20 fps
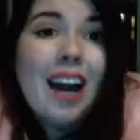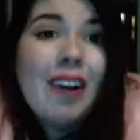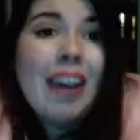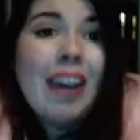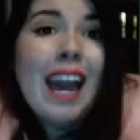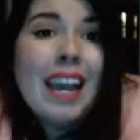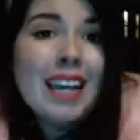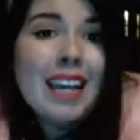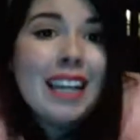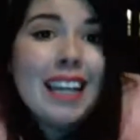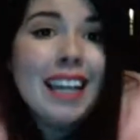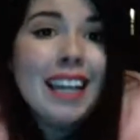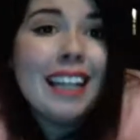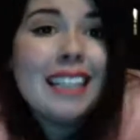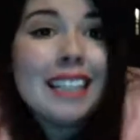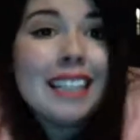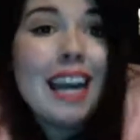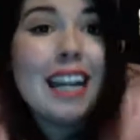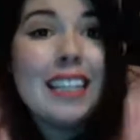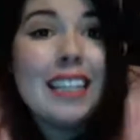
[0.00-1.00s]
Okay,
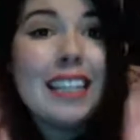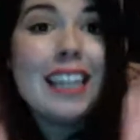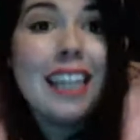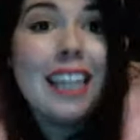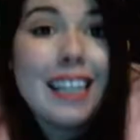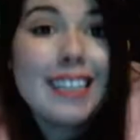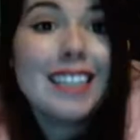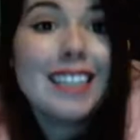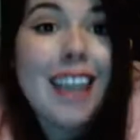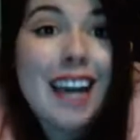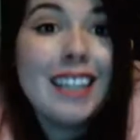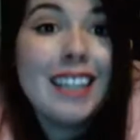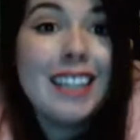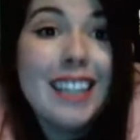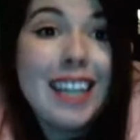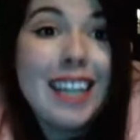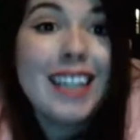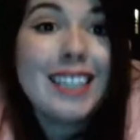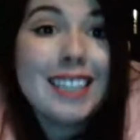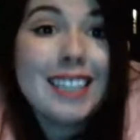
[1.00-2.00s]
it's done. It's done.
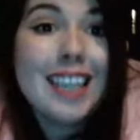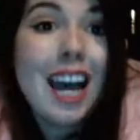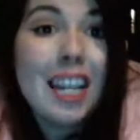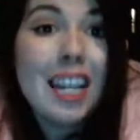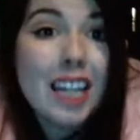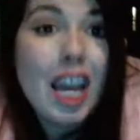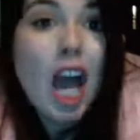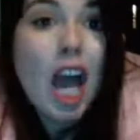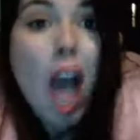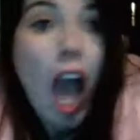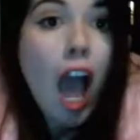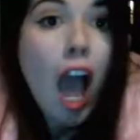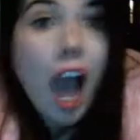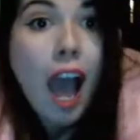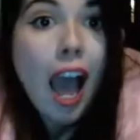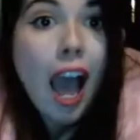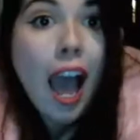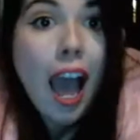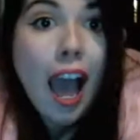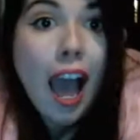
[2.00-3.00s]
It's done.
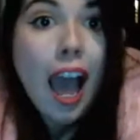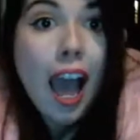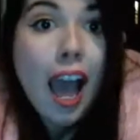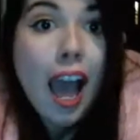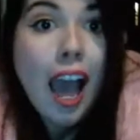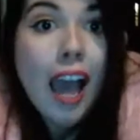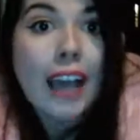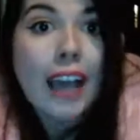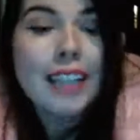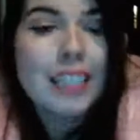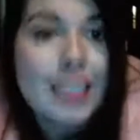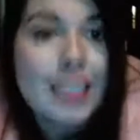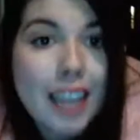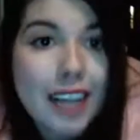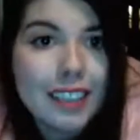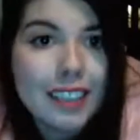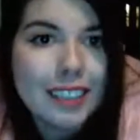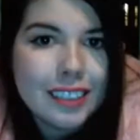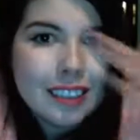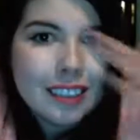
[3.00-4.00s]
It's
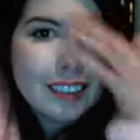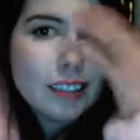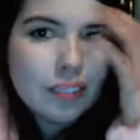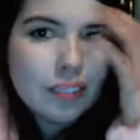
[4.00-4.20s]
done.